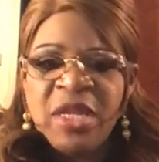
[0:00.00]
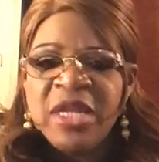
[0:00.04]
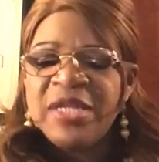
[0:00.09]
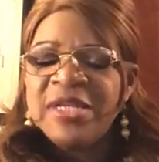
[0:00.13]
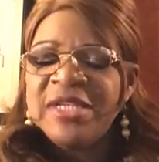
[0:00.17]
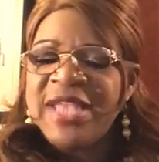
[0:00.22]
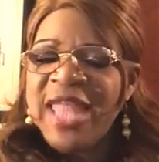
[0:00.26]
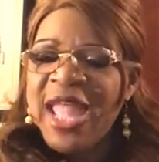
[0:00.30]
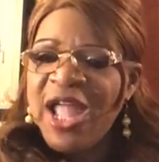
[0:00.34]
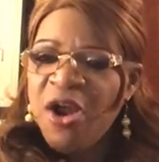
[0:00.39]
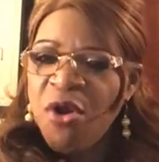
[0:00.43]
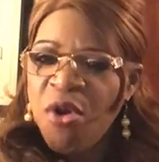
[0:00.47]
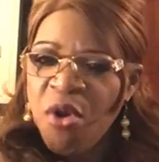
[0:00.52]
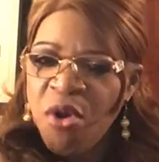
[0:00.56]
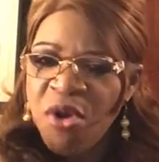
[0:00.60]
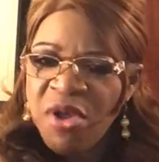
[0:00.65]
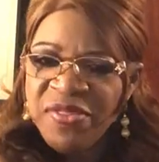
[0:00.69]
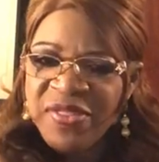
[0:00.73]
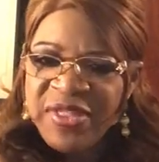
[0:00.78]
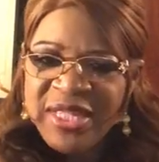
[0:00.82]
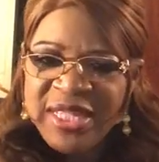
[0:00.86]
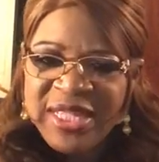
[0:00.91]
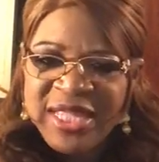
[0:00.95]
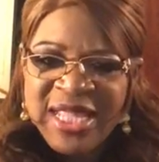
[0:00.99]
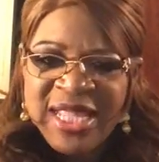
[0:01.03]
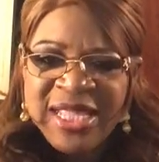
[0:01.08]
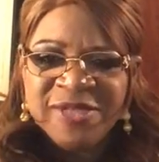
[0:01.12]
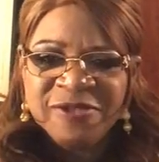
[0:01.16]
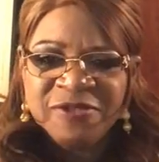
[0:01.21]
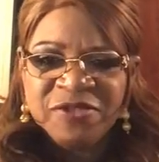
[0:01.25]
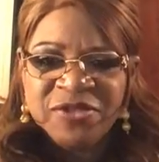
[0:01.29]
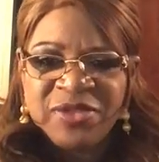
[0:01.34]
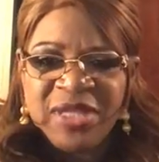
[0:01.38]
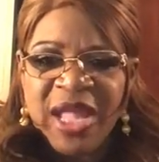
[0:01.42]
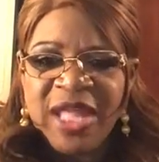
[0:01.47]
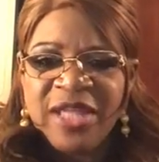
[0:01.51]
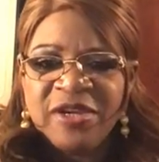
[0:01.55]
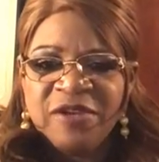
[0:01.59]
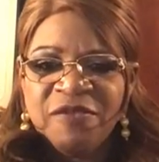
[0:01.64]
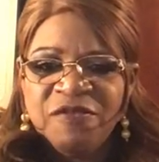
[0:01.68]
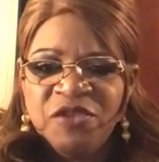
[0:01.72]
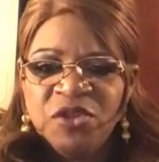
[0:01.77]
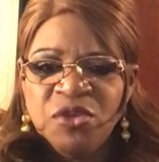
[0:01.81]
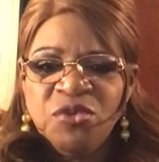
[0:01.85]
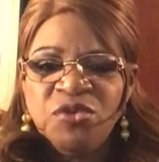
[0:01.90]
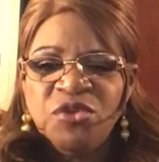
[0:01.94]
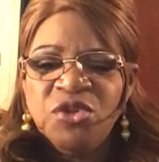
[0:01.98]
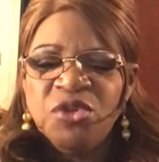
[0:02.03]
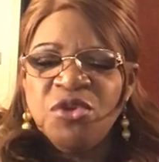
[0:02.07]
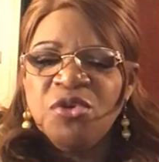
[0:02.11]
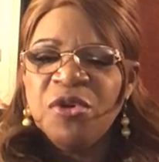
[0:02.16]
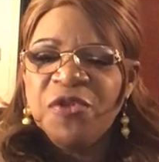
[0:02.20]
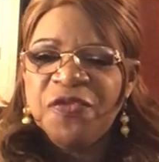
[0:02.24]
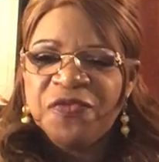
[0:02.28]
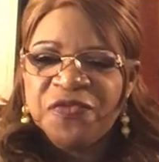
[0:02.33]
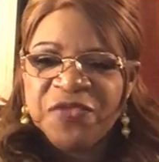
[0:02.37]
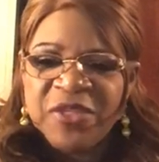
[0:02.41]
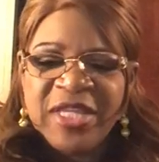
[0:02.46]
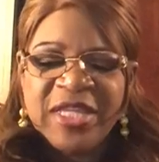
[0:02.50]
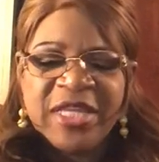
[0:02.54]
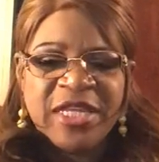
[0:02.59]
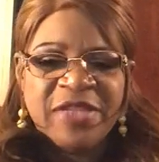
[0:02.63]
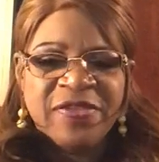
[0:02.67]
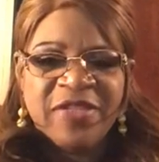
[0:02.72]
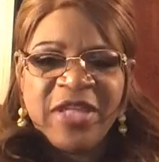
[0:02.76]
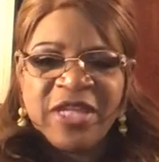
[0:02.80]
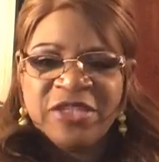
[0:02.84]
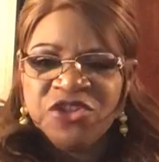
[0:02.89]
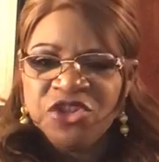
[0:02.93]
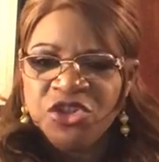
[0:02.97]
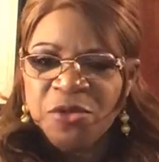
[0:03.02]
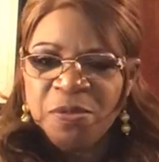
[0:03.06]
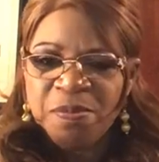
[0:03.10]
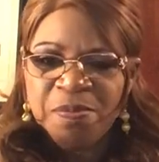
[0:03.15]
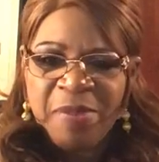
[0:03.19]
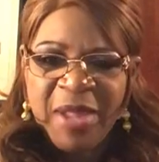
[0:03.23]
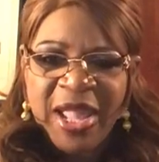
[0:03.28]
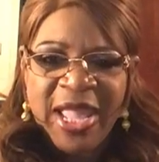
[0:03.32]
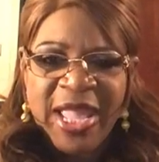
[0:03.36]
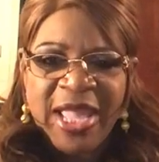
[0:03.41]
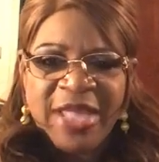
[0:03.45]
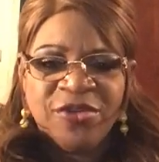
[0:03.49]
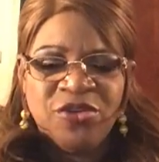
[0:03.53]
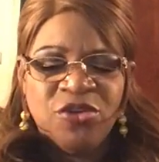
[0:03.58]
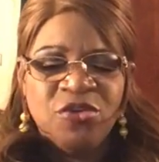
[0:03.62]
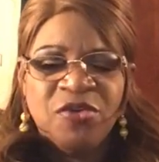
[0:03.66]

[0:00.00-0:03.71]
Now on the inside of you, you are thinking that you're bad.